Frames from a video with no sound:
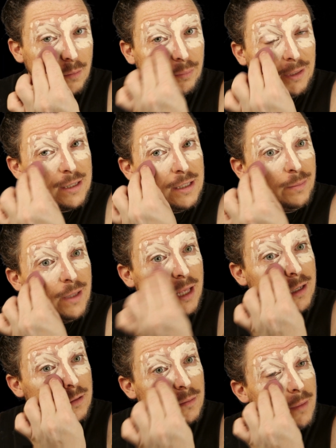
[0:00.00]
blendy
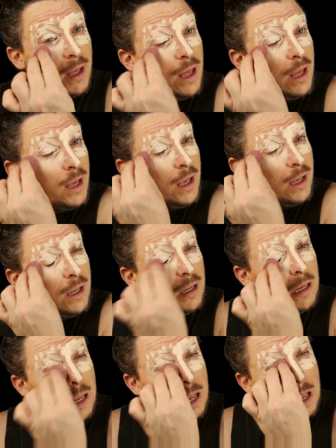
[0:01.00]
blend
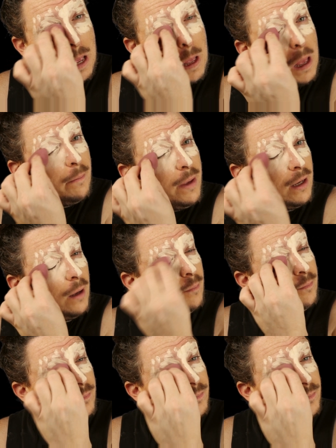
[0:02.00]
my makeup.